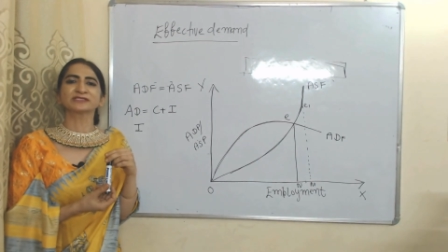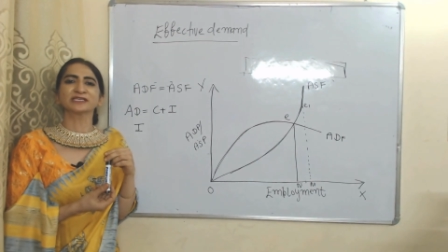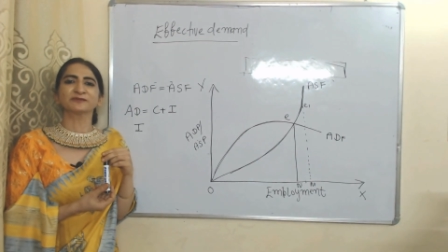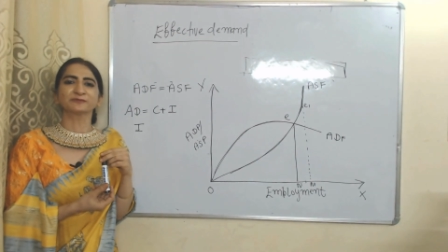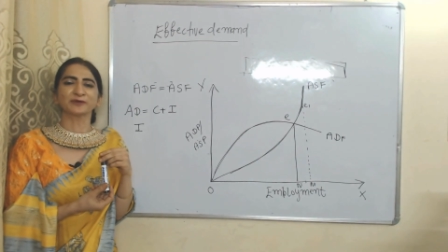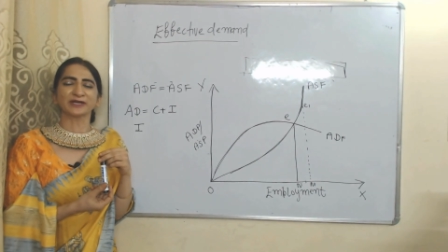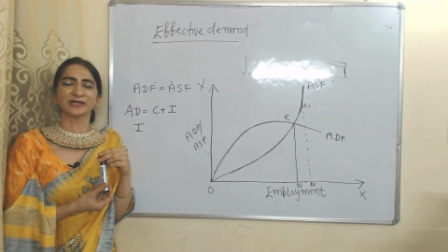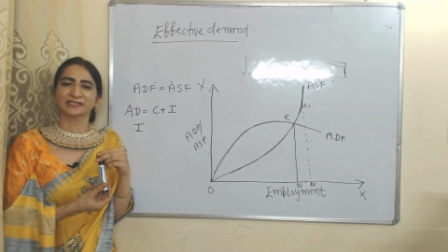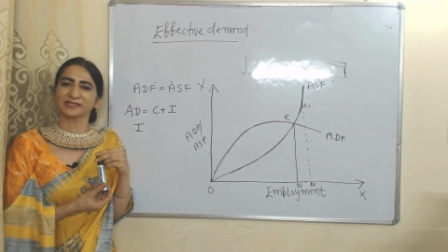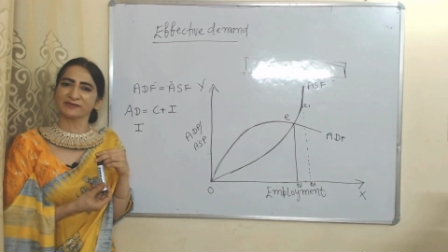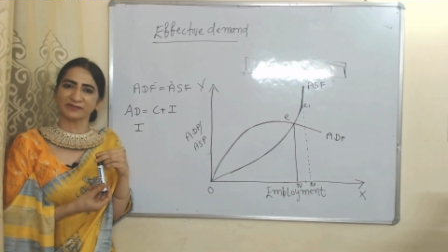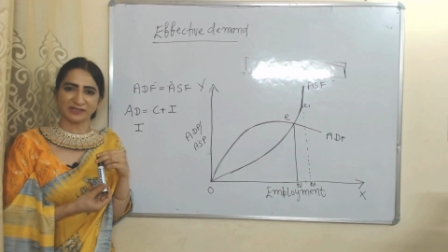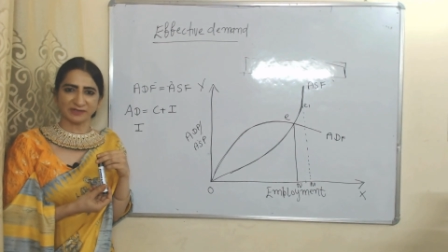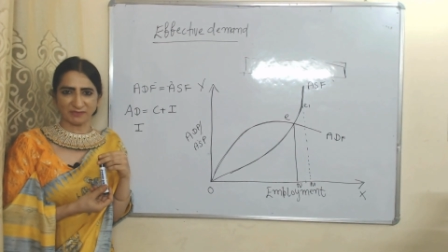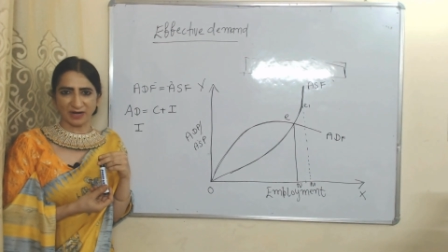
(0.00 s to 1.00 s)
see
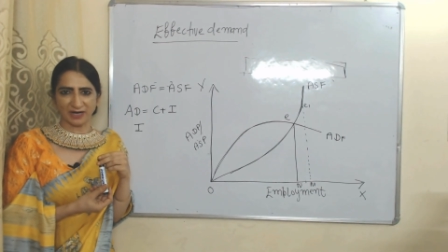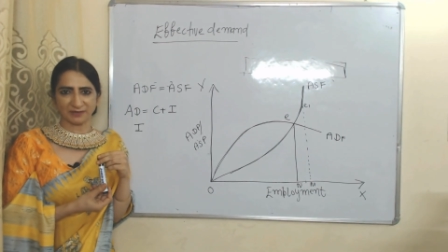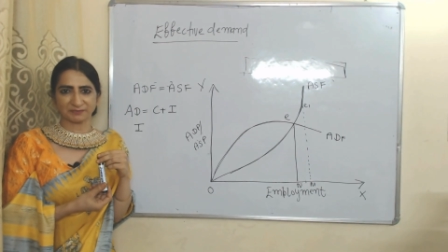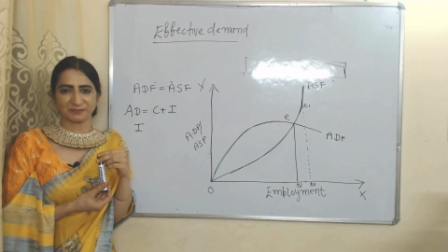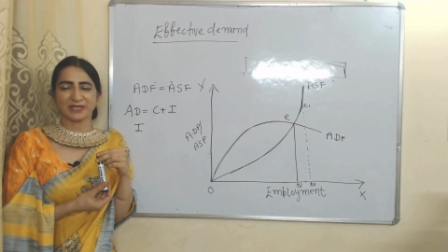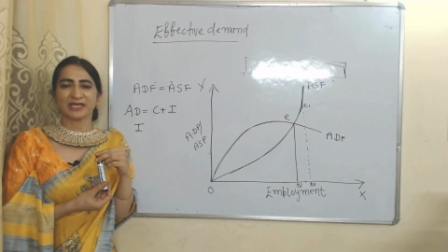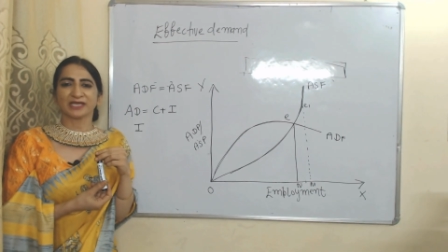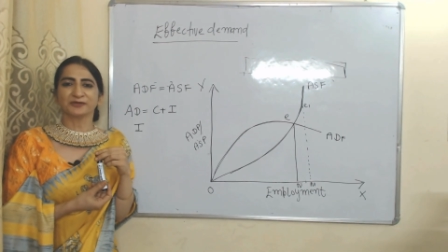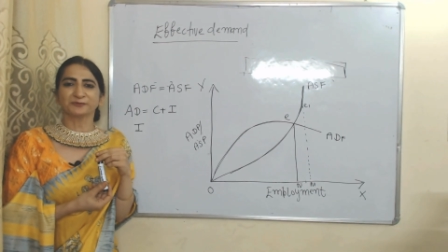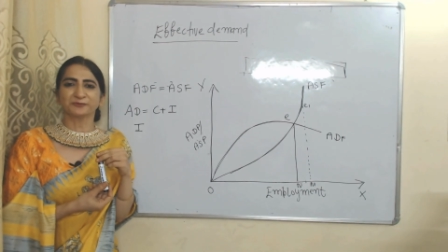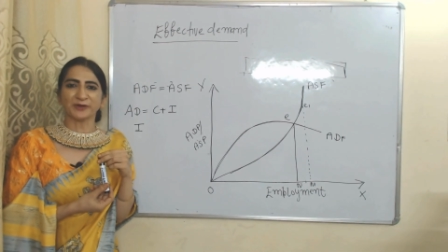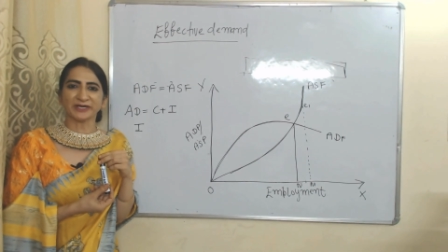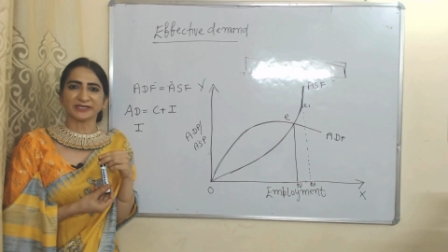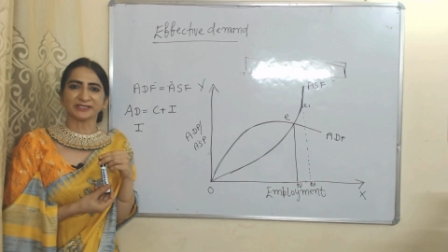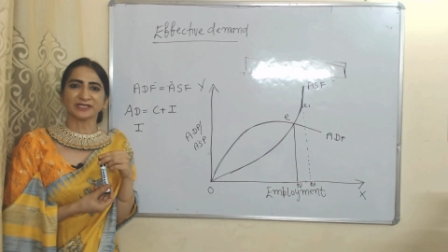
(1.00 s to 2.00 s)
effective demand.
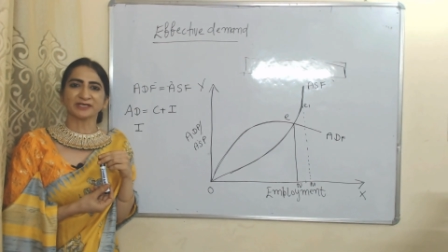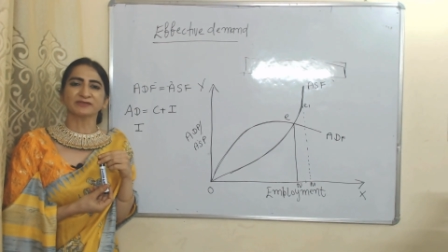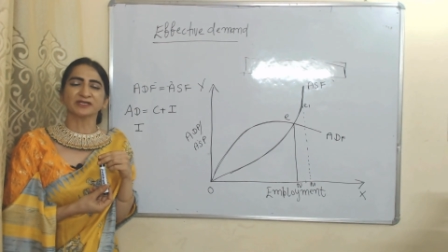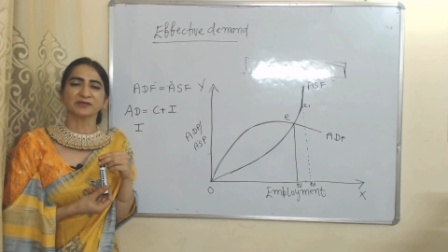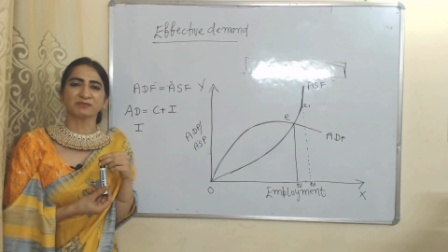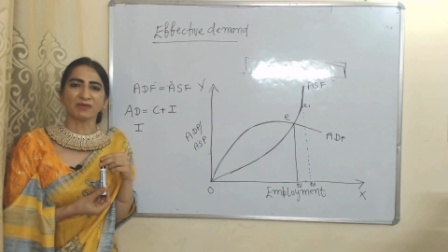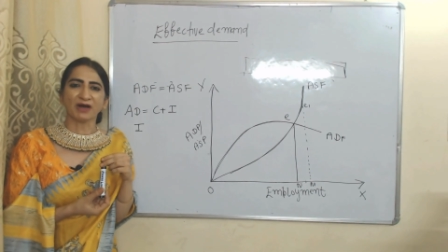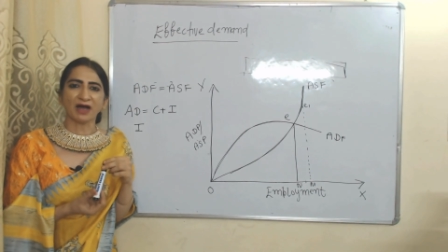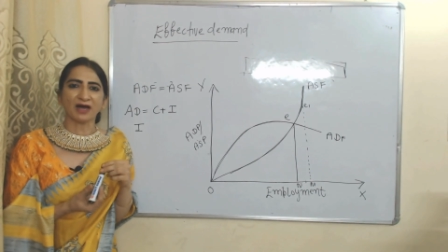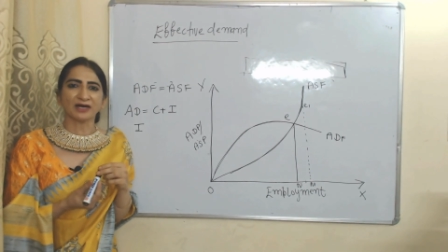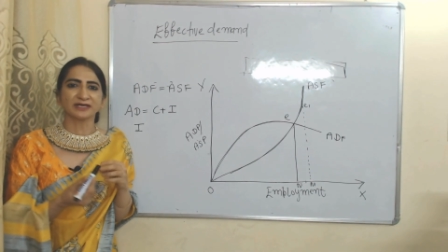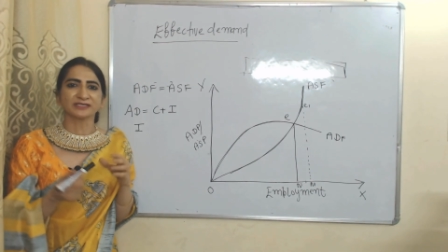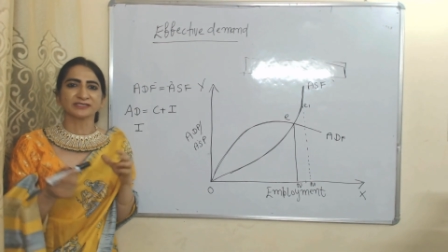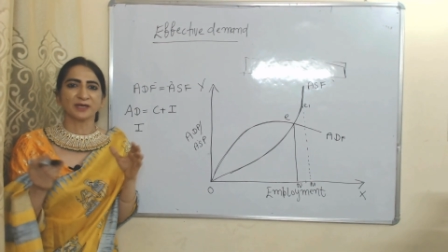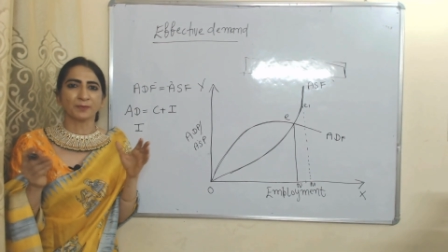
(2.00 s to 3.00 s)
effective
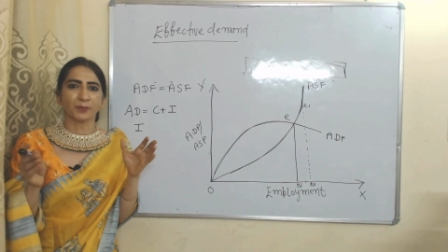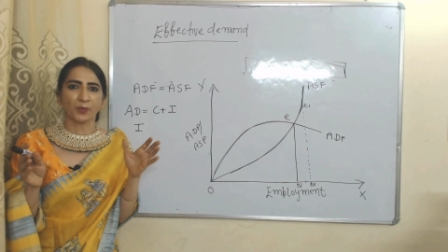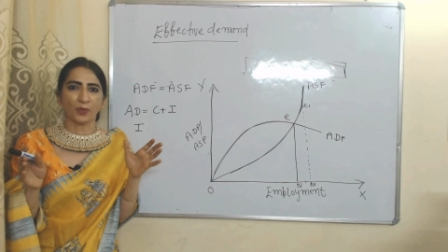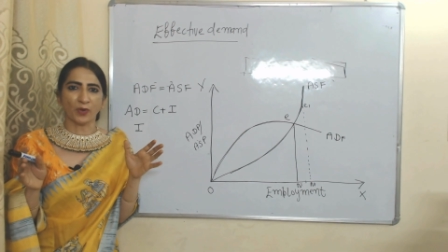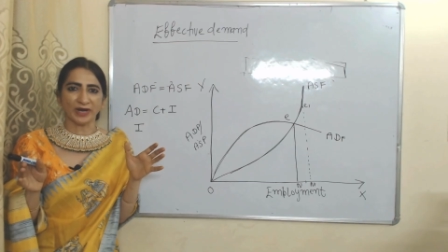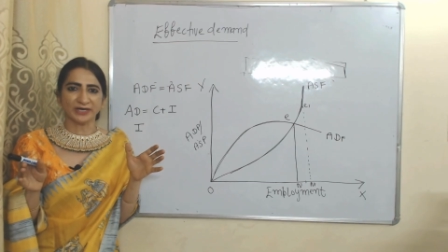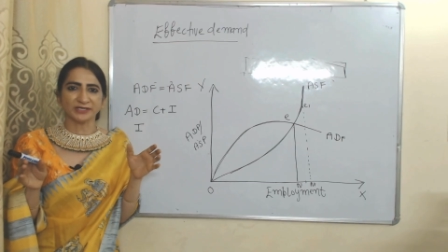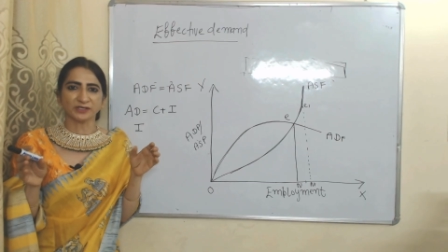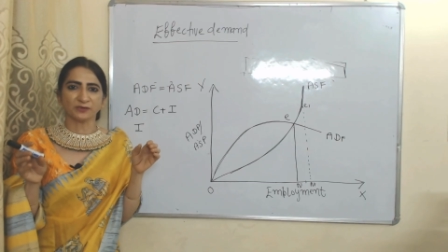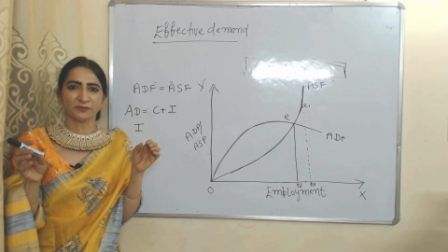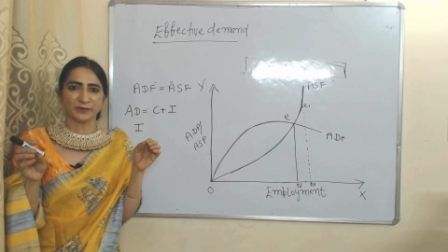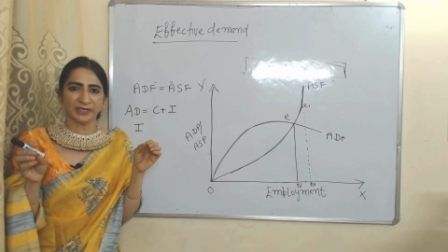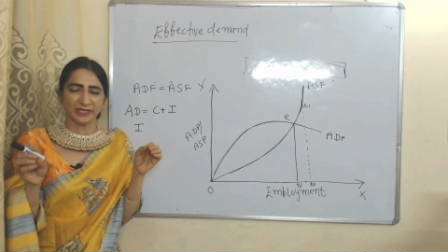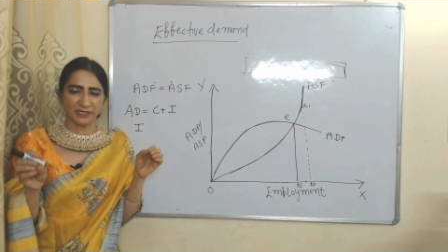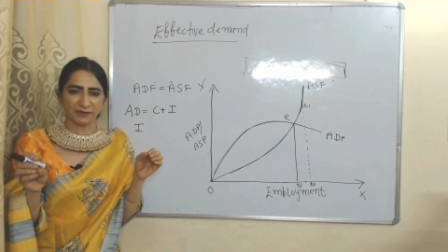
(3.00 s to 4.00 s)
demand is a point of
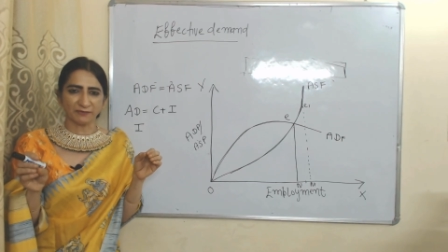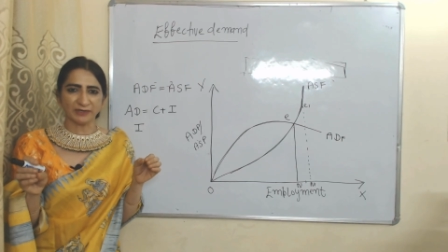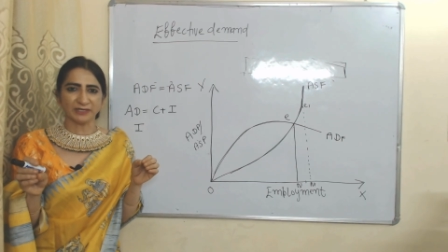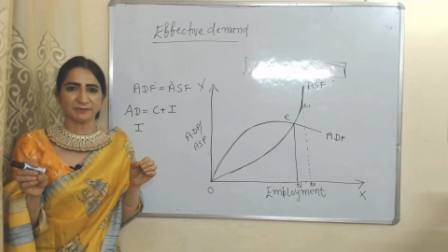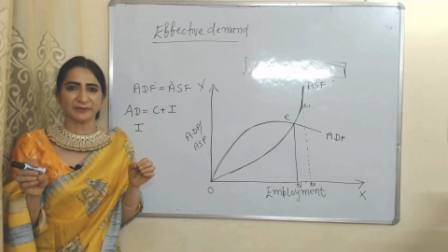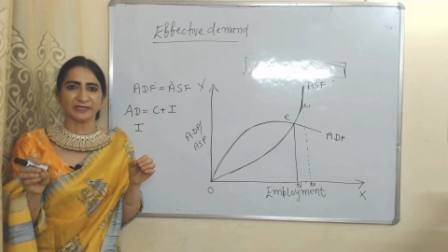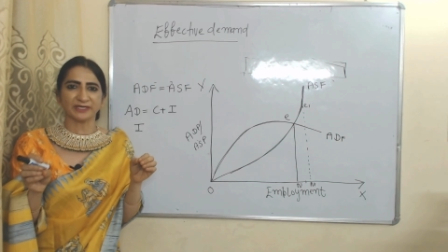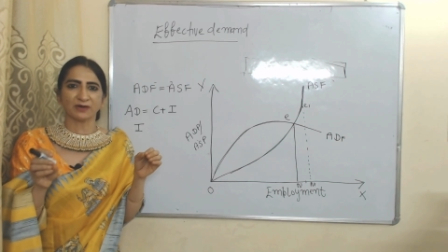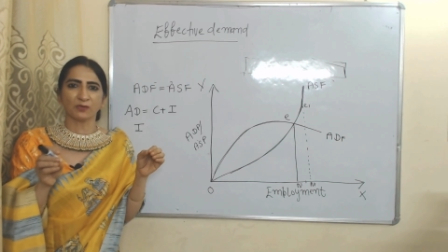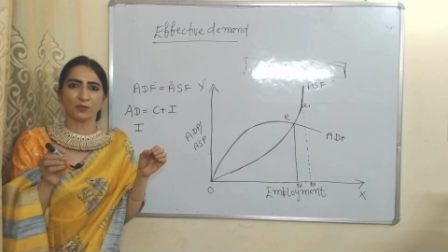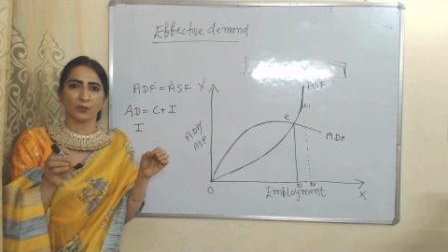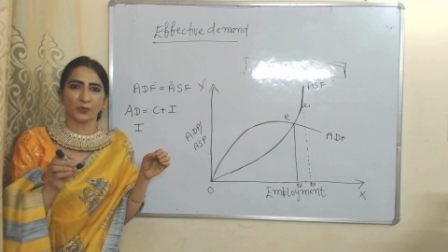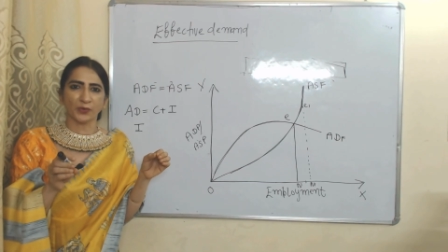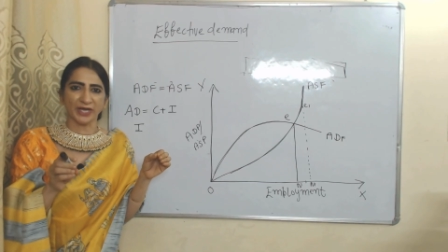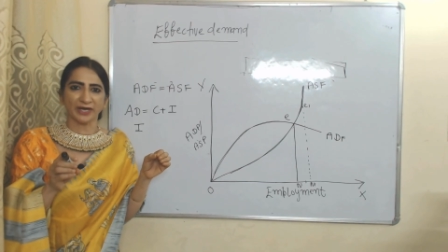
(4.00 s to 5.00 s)
equilibrium
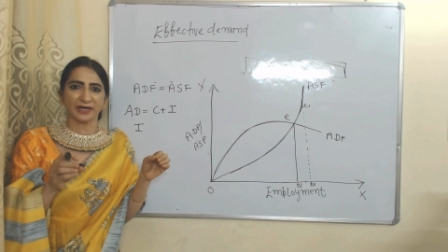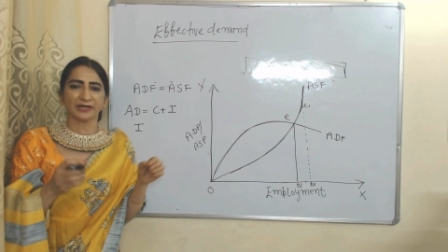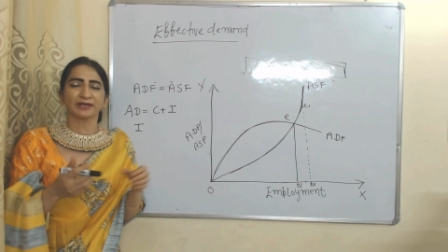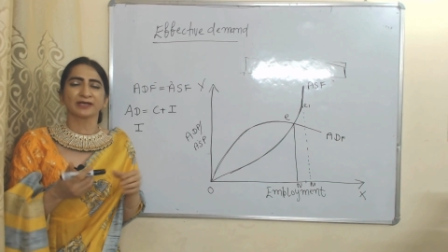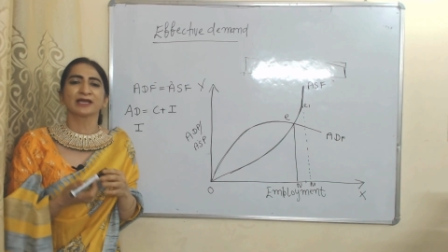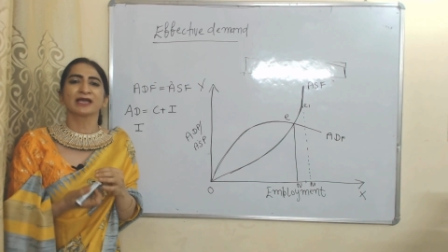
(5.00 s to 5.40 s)
where